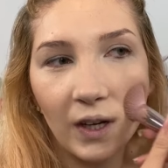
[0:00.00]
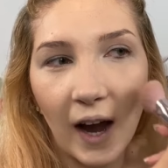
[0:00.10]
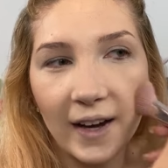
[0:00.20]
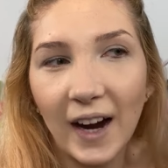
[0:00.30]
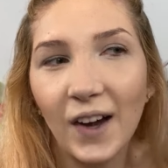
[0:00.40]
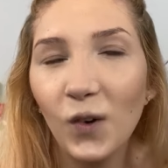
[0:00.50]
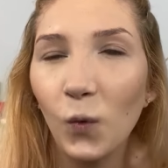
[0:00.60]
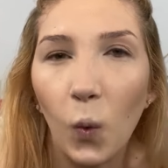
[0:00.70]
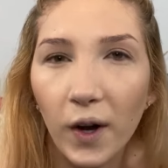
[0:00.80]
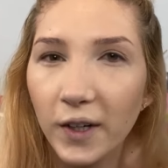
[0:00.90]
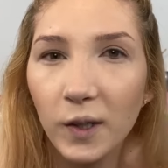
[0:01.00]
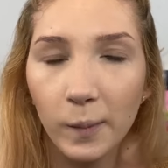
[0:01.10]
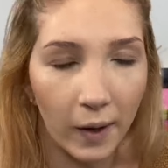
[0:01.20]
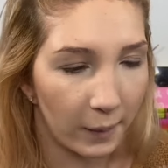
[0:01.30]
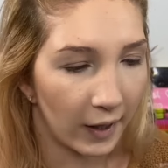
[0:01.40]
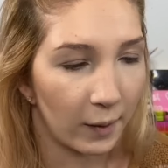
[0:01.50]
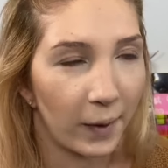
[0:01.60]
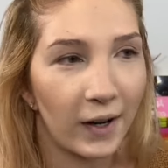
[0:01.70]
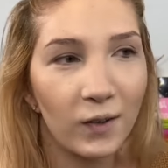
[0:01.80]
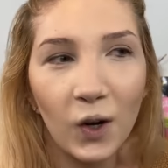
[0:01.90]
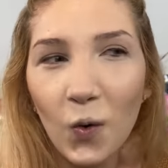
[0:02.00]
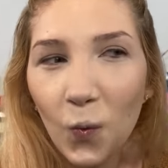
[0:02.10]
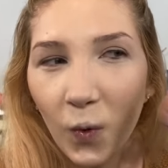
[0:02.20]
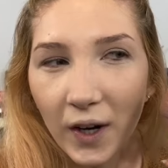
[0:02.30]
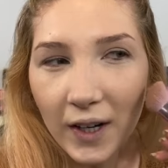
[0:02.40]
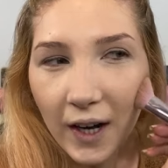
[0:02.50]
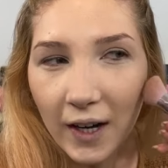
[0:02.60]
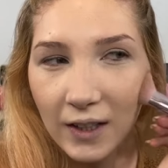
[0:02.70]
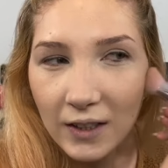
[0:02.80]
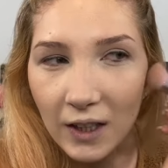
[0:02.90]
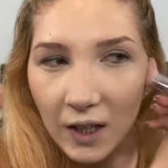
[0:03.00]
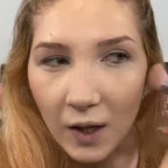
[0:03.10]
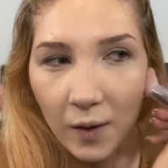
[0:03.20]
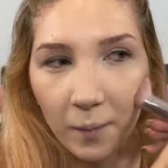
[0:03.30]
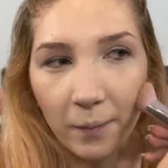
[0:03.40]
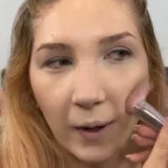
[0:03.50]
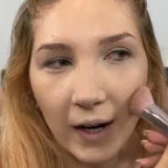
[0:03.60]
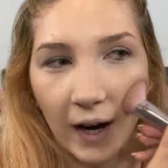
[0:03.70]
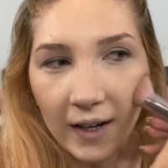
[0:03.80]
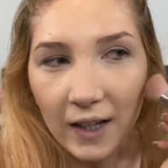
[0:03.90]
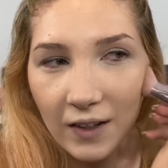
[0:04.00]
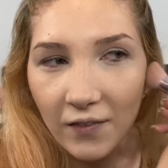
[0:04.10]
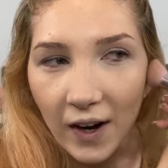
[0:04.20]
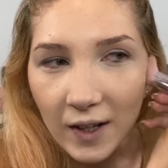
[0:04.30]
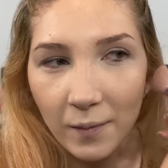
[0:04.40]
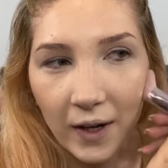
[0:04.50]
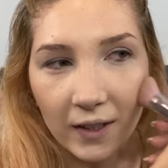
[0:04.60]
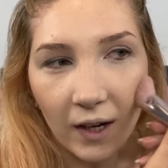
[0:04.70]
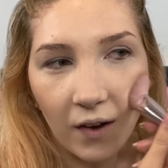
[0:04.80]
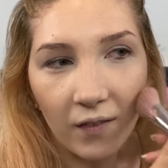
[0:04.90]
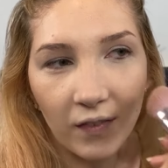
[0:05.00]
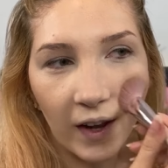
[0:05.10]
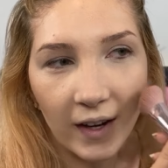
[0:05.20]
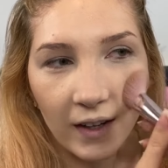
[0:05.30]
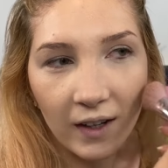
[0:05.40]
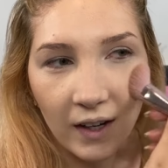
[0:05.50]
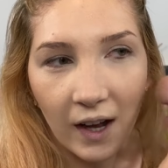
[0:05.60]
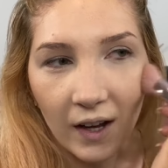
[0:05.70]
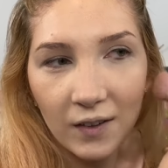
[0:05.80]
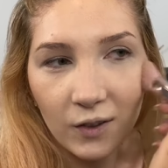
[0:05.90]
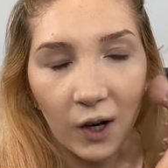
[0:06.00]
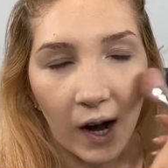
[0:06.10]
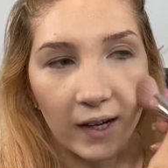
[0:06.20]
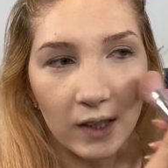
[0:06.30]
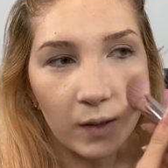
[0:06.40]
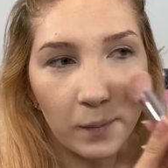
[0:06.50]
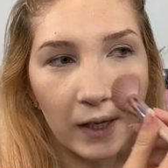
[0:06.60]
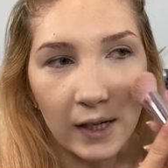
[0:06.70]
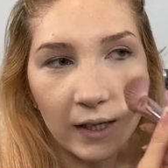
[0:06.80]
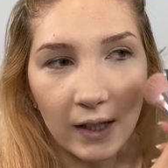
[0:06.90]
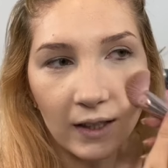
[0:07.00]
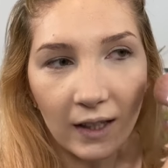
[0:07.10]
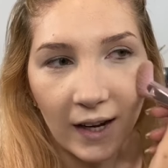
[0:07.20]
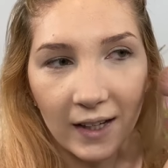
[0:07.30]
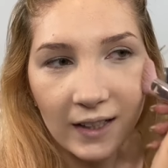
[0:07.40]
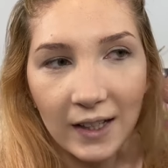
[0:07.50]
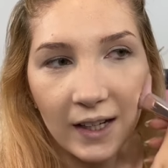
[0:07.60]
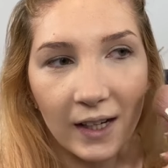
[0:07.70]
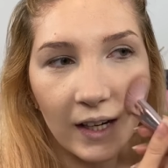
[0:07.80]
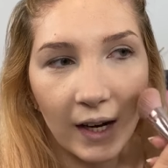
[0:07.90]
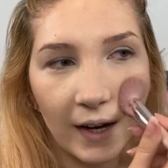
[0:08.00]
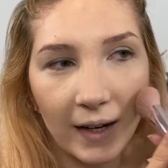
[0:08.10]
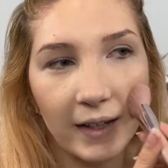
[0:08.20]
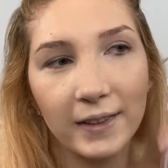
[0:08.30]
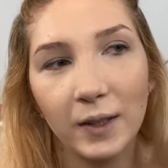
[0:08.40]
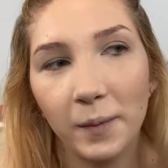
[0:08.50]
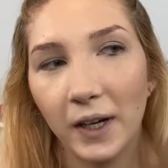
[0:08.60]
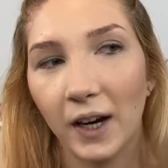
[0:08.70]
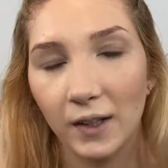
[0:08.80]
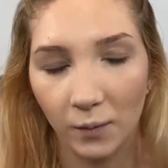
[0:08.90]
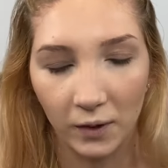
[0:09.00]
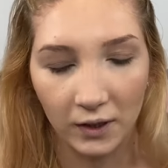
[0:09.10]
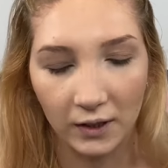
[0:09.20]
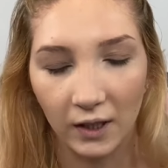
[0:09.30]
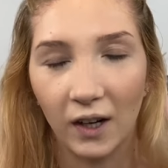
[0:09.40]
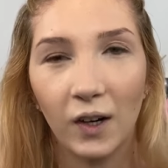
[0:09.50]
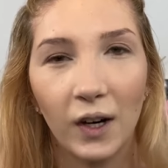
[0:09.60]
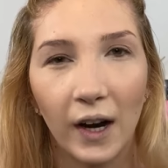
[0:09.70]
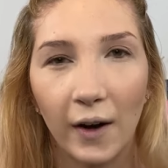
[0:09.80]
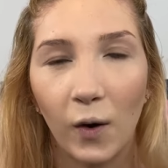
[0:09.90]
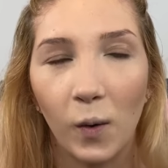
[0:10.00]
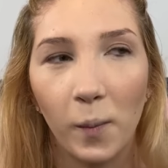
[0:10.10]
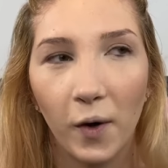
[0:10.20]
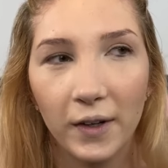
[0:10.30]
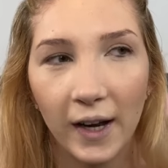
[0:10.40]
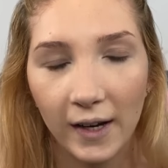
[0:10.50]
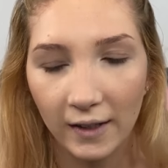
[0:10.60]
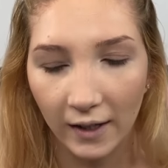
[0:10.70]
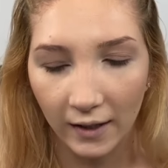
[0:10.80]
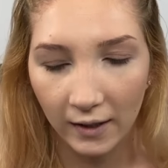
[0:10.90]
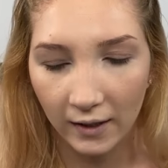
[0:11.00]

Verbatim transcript: I kind of want to do my makeup. I don't know what it is, but I keep finding myself like trying to be lazy, and I guess it's because we're stuck at home all day that